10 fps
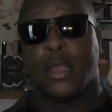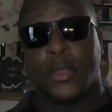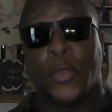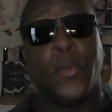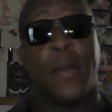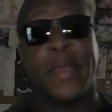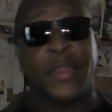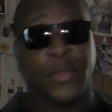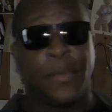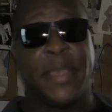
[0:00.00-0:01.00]
you want me
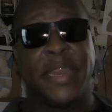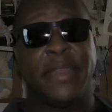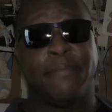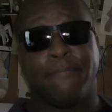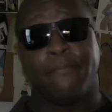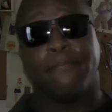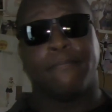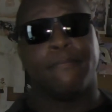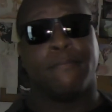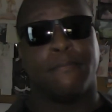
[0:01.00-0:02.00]
to admit it?
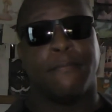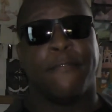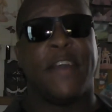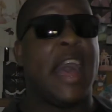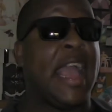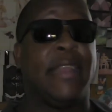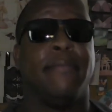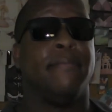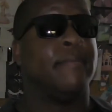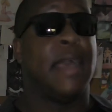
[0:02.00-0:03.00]

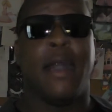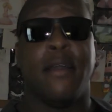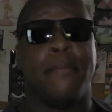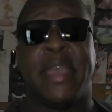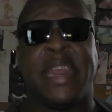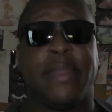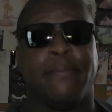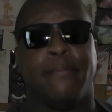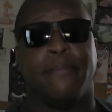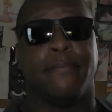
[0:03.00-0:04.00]
Fine, I'll admit it.
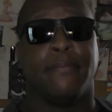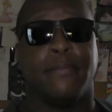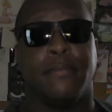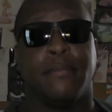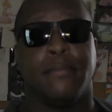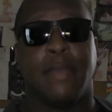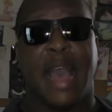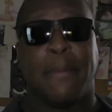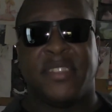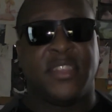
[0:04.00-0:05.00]

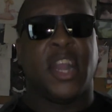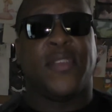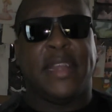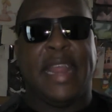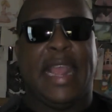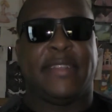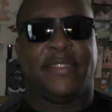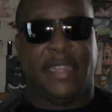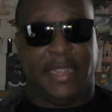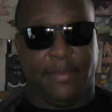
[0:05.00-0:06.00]
I'm a stuttering
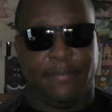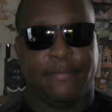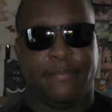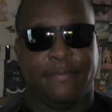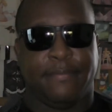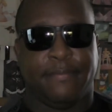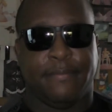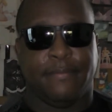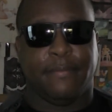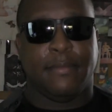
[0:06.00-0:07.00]
Nancy.
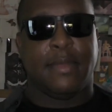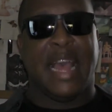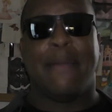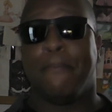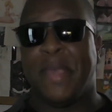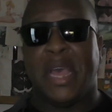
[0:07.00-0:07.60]
I'm